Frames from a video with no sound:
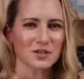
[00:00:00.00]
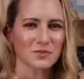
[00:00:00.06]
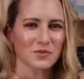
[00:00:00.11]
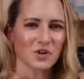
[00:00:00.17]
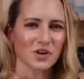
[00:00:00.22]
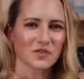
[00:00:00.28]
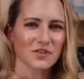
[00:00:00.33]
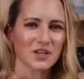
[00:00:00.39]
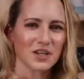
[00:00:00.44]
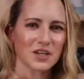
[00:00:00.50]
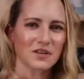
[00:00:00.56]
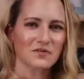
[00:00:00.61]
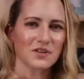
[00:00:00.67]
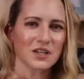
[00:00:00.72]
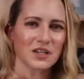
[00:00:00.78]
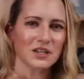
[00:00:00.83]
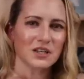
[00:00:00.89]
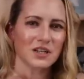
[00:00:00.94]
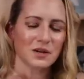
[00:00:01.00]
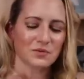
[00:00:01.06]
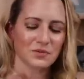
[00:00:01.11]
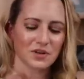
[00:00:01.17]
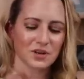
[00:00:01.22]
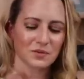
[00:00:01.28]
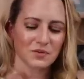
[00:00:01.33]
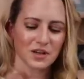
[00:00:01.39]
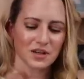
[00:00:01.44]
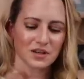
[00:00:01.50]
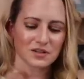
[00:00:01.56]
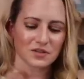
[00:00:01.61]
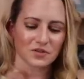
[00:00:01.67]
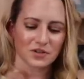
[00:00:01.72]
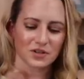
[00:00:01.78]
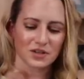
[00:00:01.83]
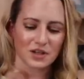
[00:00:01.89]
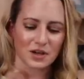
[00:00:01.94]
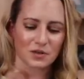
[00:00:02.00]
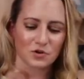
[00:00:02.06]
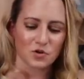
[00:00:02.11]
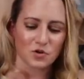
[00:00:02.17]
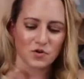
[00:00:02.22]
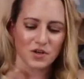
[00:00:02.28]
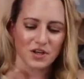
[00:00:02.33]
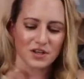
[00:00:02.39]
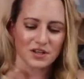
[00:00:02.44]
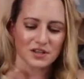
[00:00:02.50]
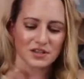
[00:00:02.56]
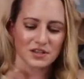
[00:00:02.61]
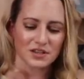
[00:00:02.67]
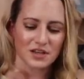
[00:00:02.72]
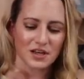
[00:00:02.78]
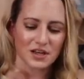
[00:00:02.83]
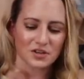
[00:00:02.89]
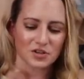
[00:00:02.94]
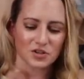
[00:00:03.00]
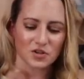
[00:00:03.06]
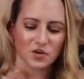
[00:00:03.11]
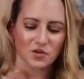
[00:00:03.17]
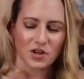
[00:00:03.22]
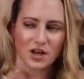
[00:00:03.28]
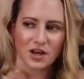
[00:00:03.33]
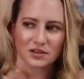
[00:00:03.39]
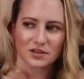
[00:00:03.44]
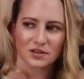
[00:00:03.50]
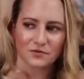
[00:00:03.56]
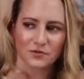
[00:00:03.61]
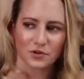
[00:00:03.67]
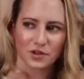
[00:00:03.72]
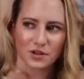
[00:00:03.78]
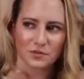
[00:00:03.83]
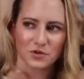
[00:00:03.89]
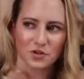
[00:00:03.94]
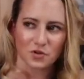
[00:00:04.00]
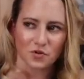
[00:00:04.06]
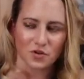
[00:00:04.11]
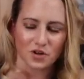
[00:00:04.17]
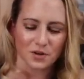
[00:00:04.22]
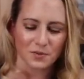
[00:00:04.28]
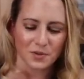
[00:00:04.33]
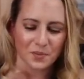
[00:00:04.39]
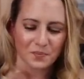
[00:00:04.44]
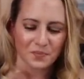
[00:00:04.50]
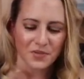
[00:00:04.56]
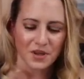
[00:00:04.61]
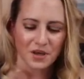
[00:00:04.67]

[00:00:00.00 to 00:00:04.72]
It's more of an evening type thing because look at how gooey it is. It takes so long to fully absorb.